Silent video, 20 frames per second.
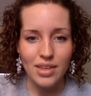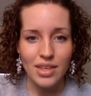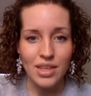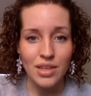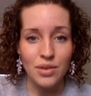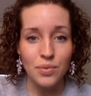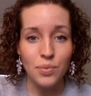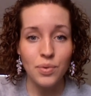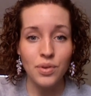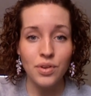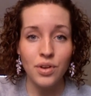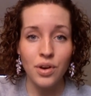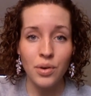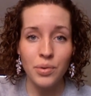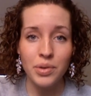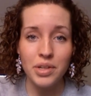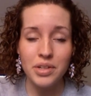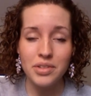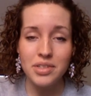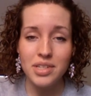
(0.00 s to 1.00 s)
you will
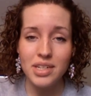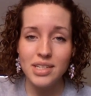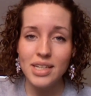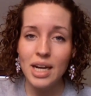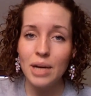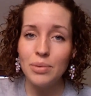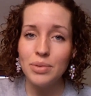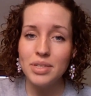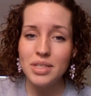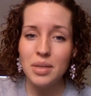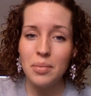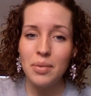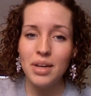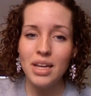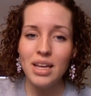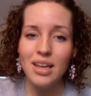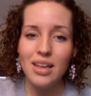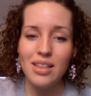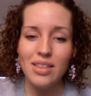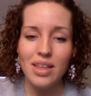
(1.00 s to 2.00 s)
go and you'll sit down with
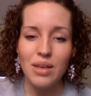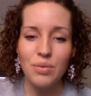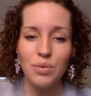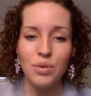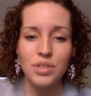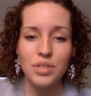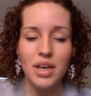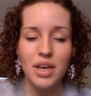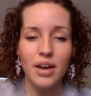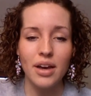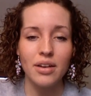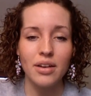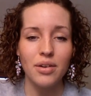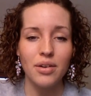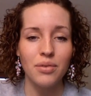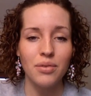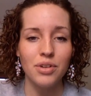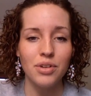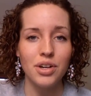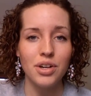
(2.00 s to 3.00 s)
somebody and they will talk
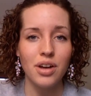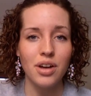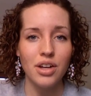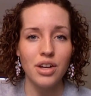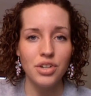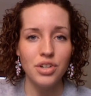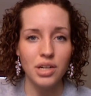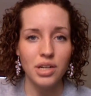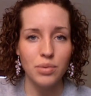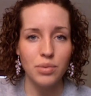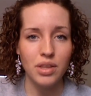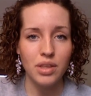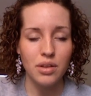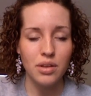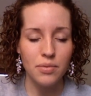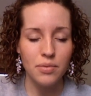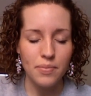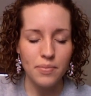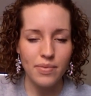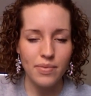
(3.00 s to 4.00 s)
over your contract with
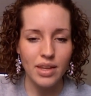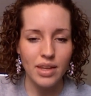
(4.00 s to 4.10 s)
you